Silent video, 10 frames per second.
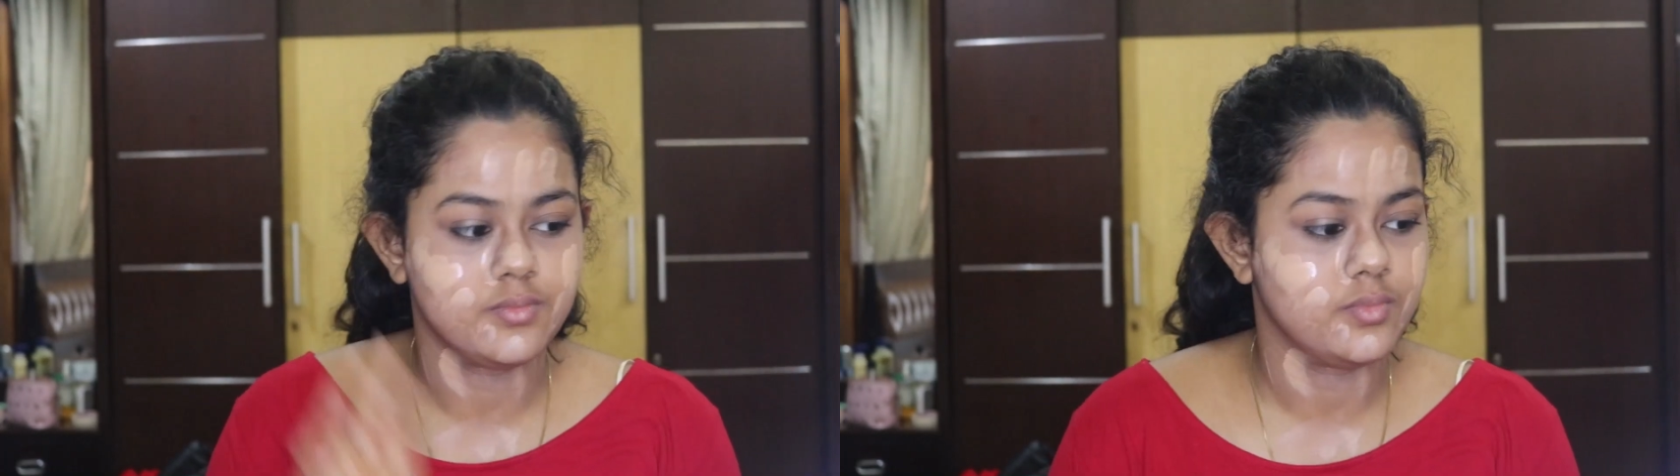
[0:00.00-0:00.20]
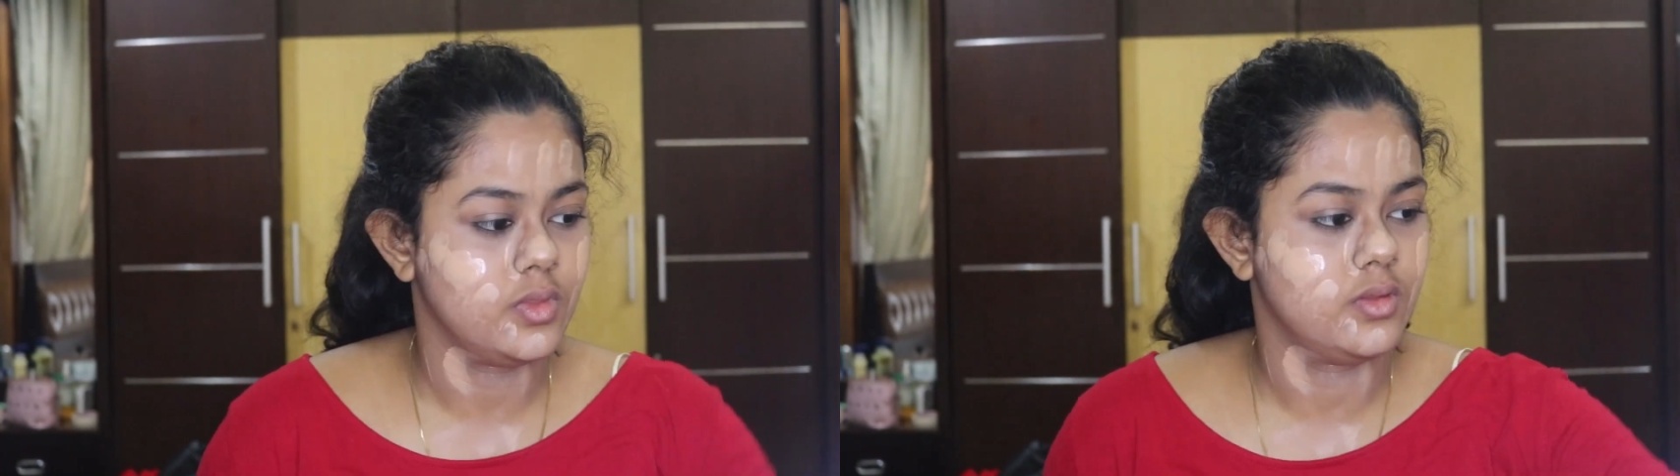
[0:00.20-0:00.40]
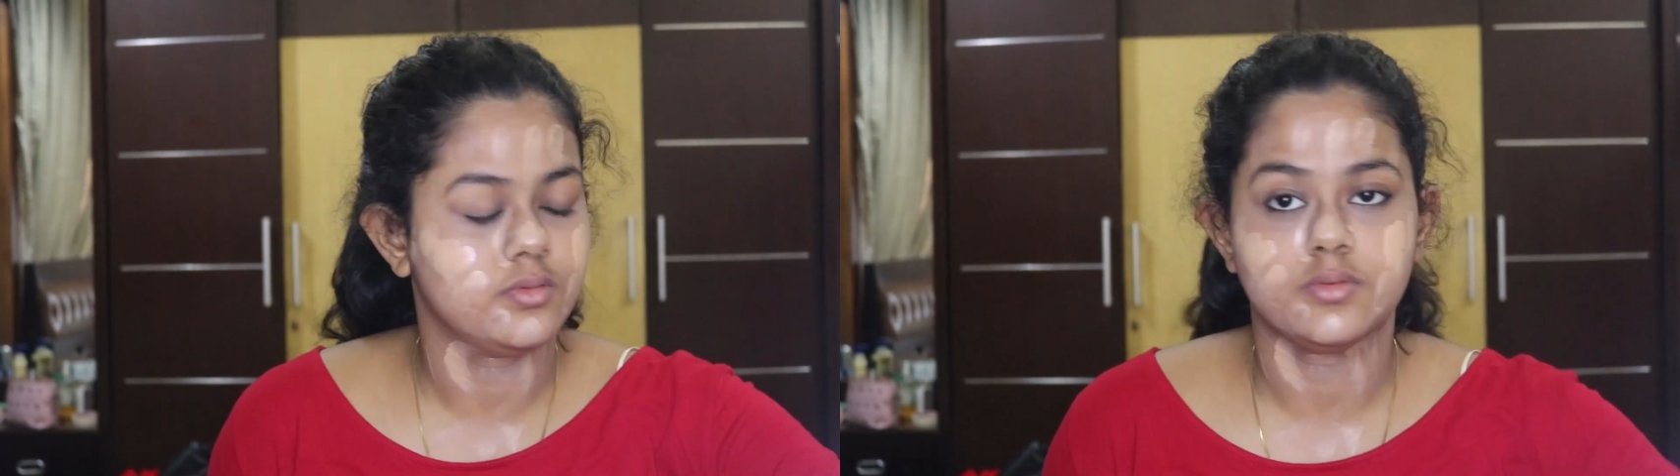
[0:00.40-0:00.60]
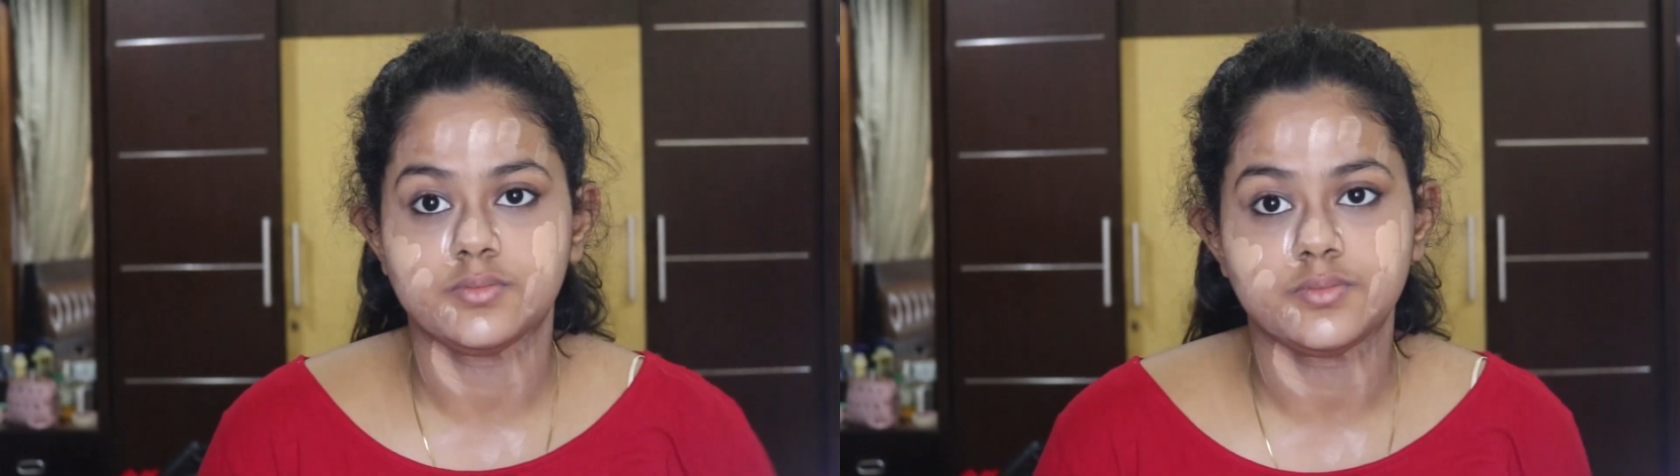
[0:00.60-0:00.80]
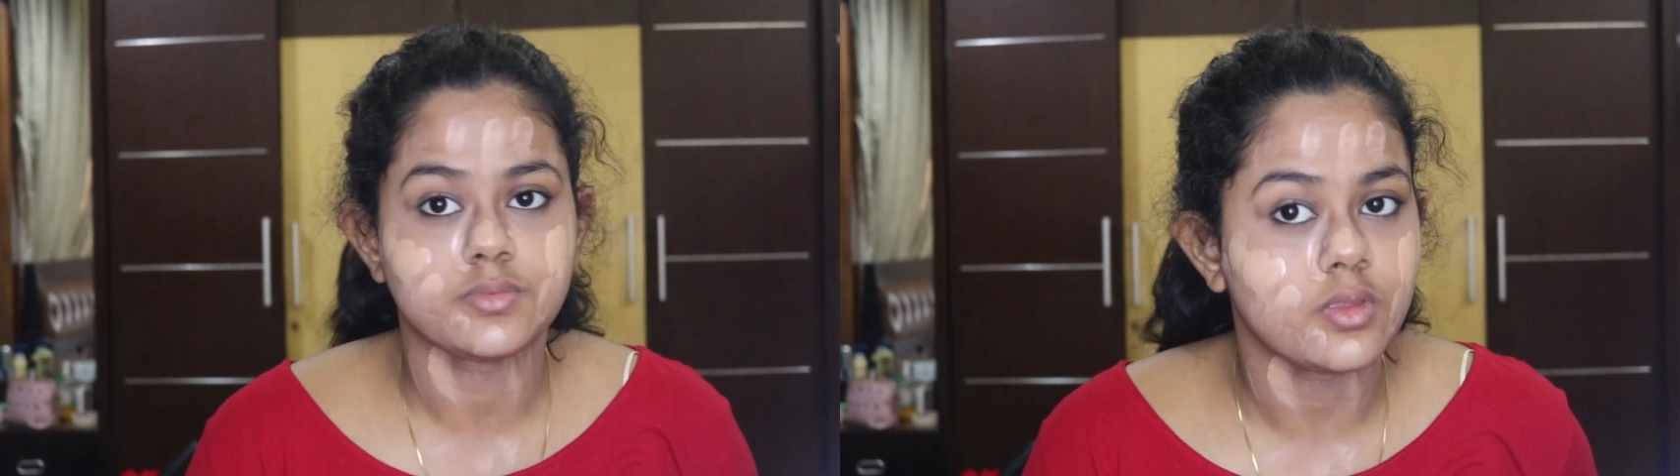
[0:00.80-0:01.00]
And
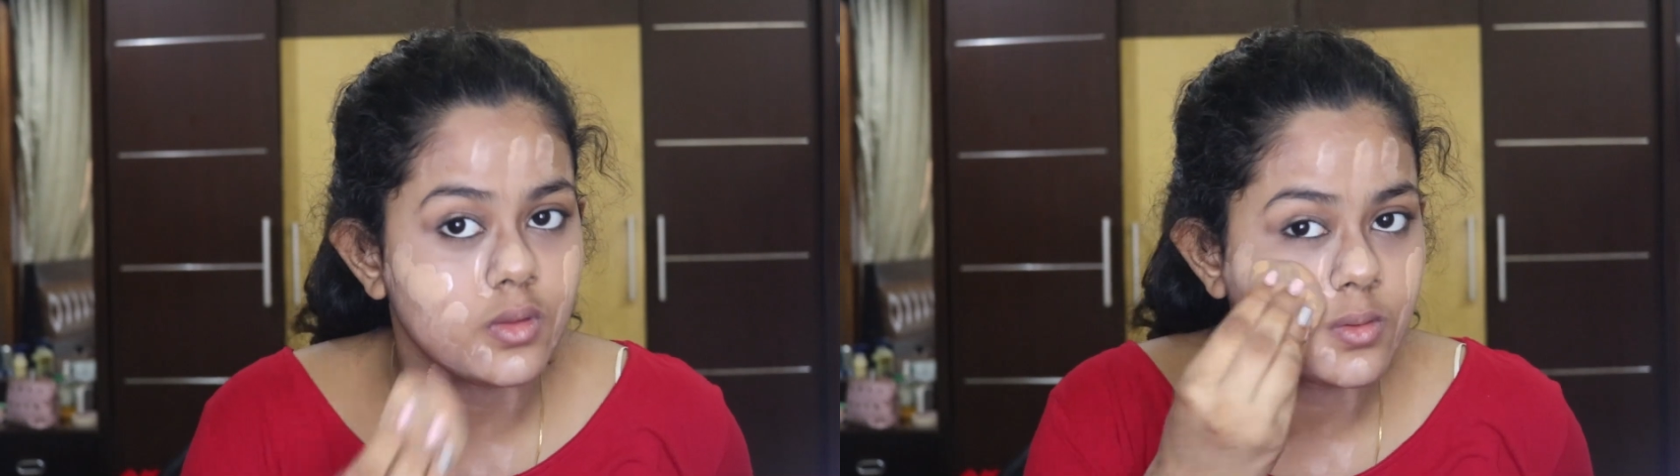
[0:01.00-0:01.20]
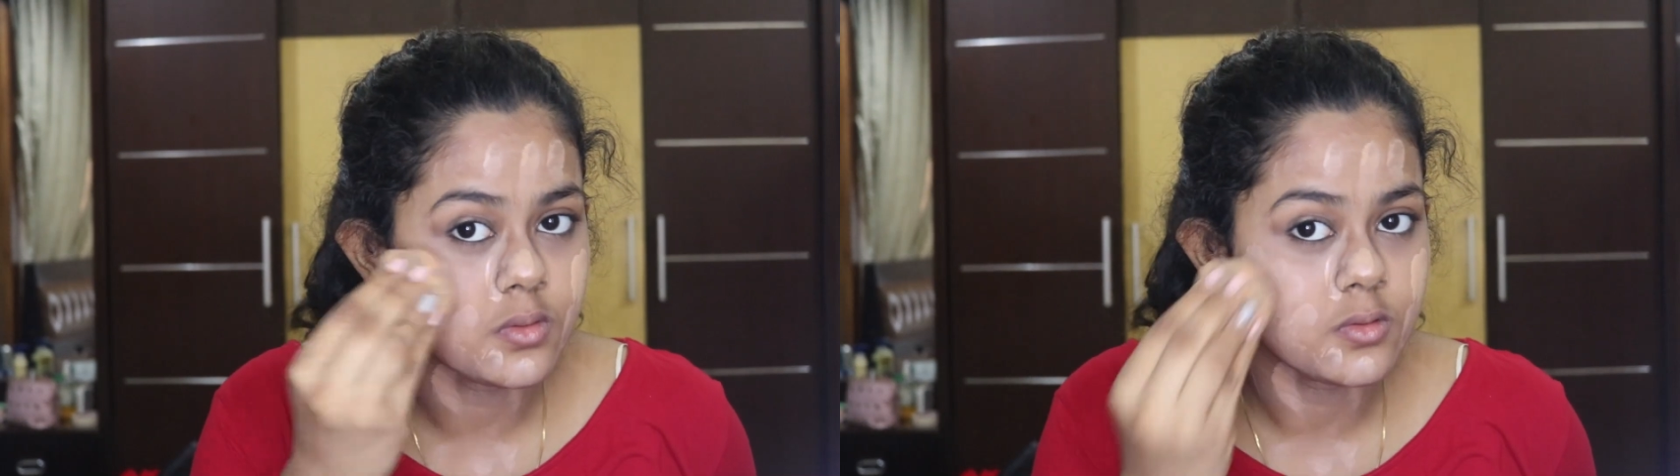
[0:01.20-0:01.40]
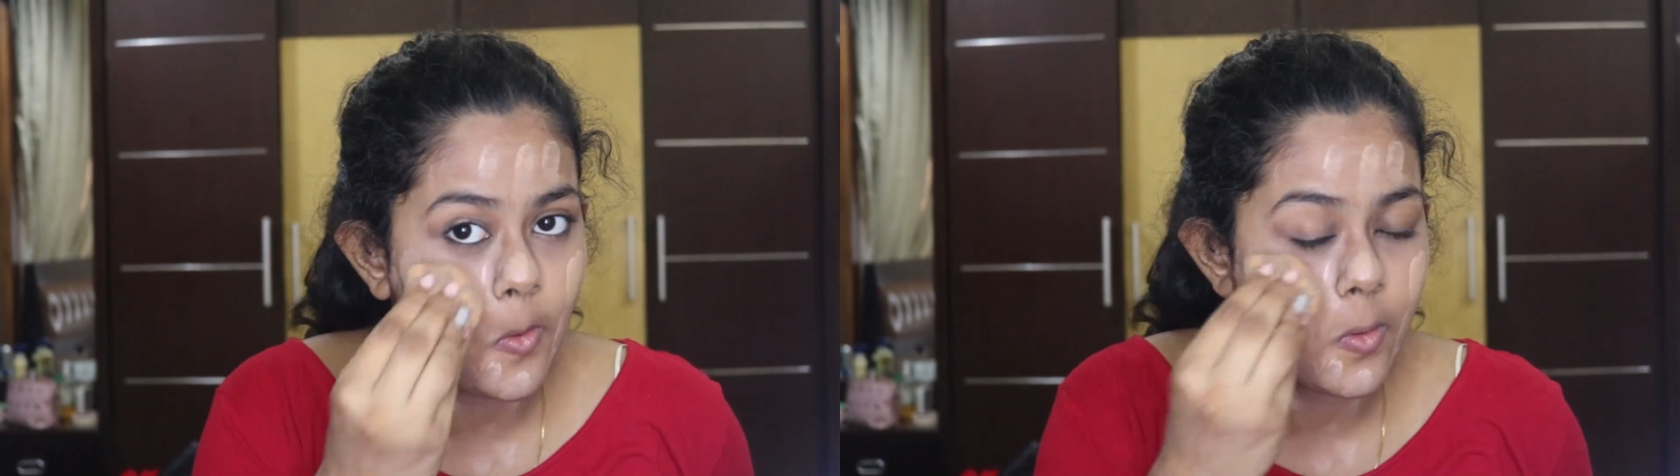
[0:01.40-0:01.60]
also make sure that